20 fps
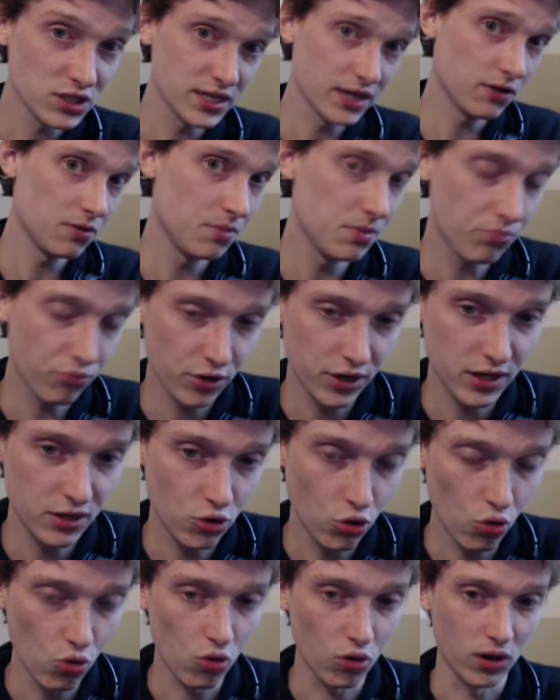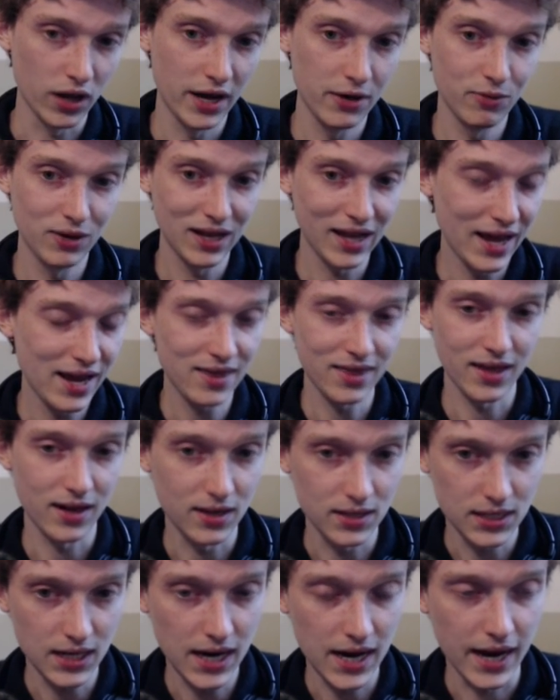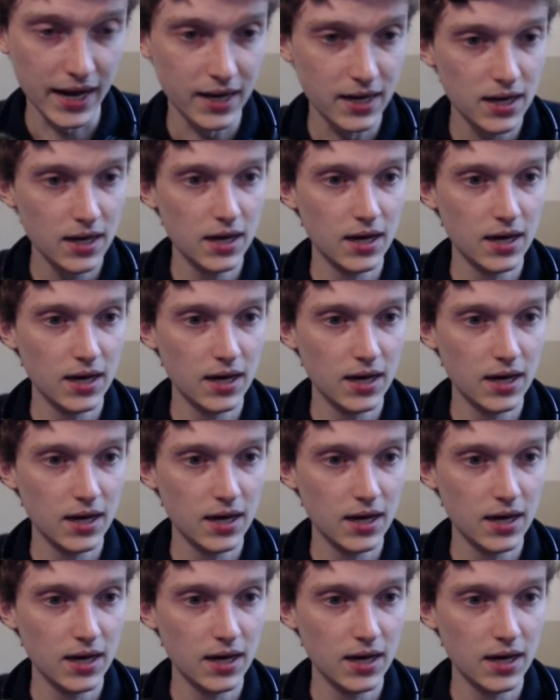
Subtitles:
that would be pretty cool. I would like that a lot.